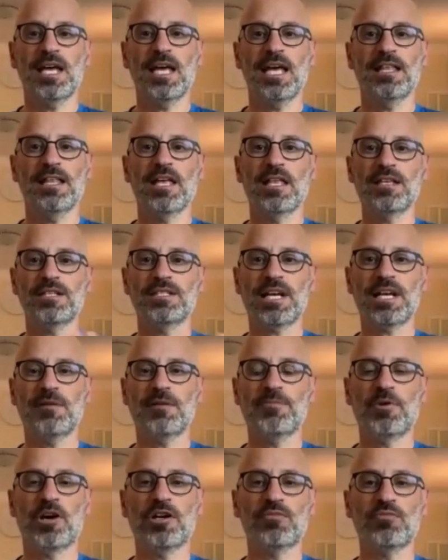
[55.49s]
And then the
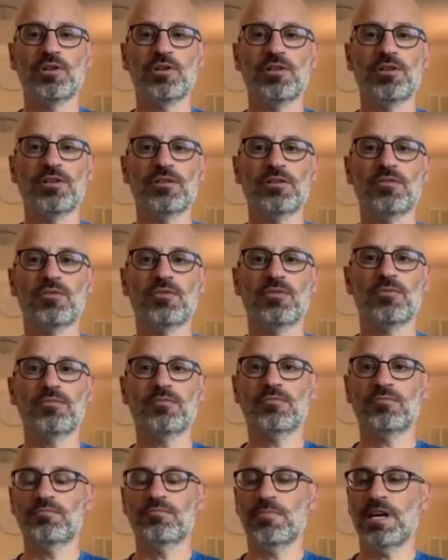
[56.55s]
second part will
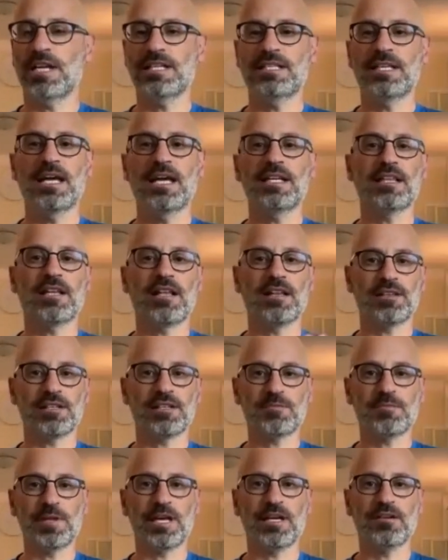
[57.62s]
meditate, and I'll
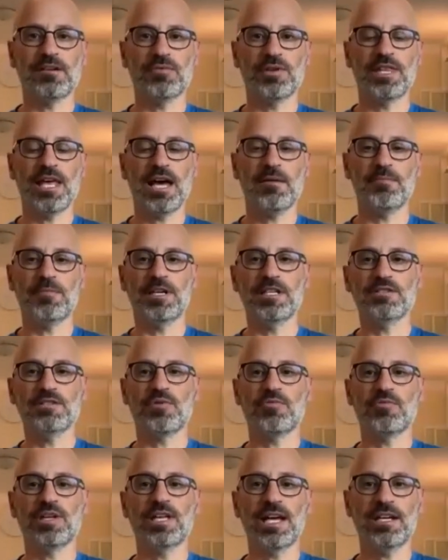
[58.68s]
explain what that means
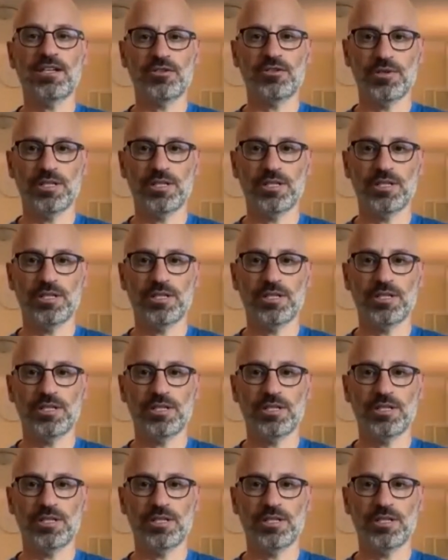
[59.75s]
when we get to